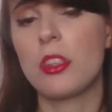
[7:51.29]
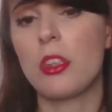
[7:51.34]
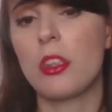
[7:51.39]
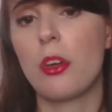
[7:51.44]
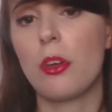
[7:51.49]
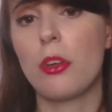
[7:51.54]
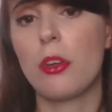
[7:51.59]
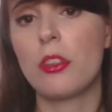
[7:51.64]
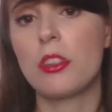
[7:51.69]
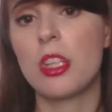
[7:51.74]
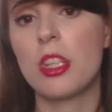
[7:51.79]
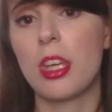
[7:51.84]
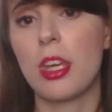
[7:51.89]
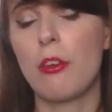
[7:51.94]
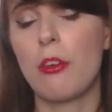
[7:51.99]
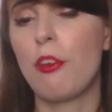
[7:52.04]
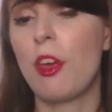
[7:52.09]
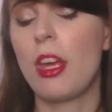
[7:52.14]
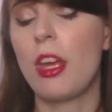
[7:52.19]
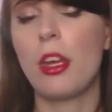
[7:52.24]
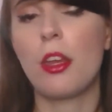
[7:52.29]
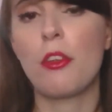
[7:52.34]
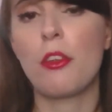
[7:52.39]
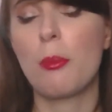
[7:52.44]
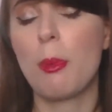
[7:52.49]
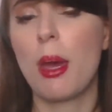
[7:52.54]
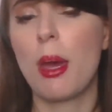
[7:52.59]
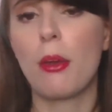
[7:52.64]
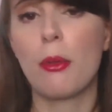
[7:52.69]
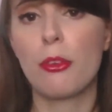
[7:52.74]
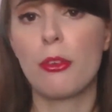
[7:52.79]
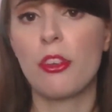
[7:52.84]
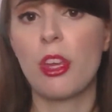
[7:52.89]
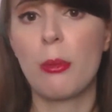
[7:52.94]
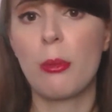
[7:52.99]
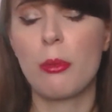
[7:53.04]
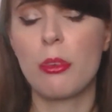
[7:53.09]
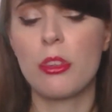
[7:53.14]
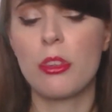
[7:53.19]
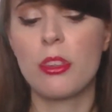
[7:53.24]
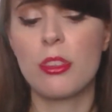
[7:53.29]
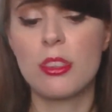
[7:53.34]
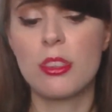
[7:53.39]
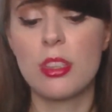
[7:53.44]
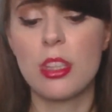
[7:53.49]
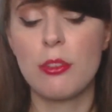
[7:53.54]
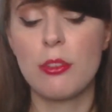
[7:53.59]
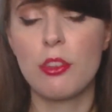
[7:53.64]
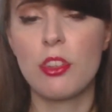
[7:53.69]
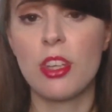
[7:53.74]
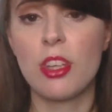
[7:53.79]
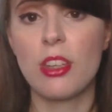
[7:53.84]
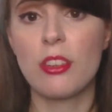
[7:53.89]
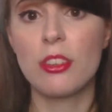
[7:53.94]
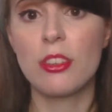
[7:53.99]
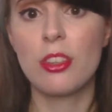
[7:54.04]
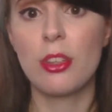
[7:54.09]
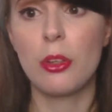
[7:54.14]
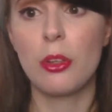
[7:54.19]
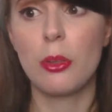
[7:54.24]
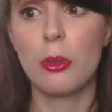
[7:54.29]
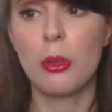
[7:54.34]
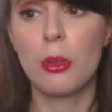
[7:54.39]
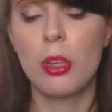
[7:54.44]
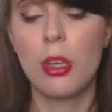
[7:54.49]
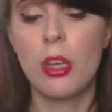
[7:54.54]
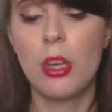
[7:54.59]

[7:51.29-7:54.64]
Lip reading: a ticket for any of the panels that I wanted to see for day two.